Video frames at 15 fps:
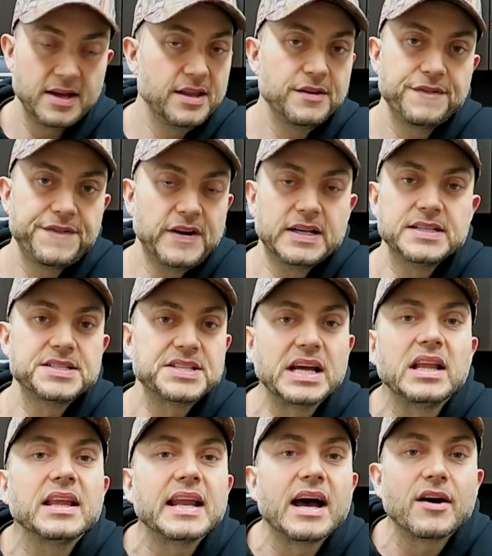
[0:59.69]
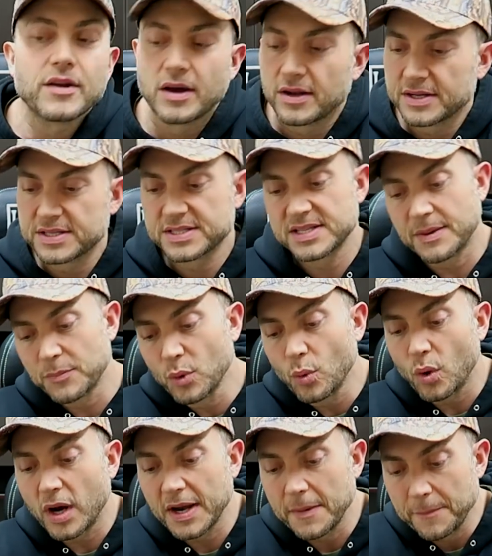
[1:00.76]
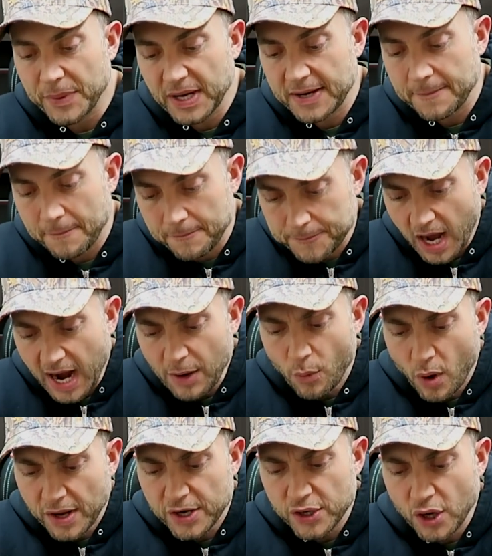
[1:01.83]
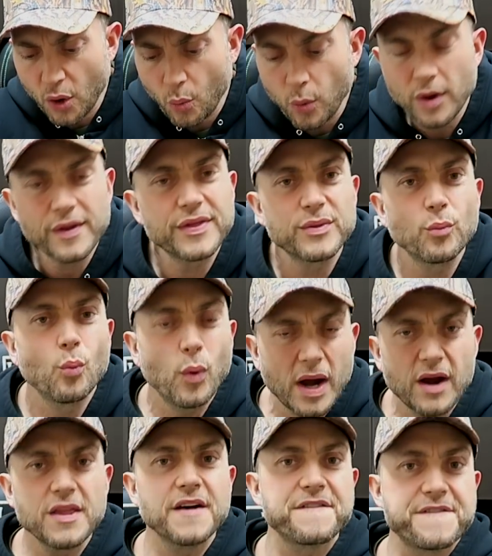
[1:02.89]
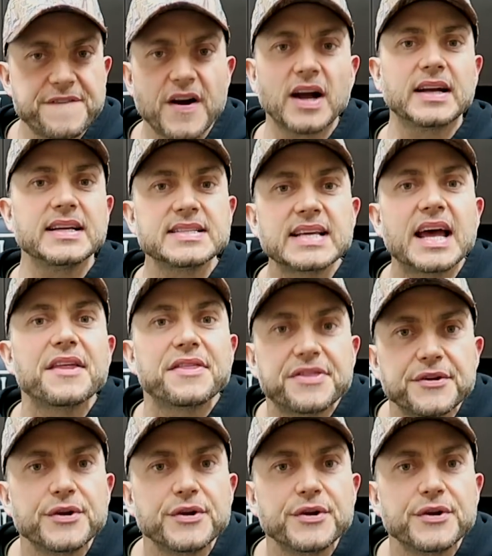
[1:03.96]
they're fucking selling out on us, number one. But I want to know where the fuck is that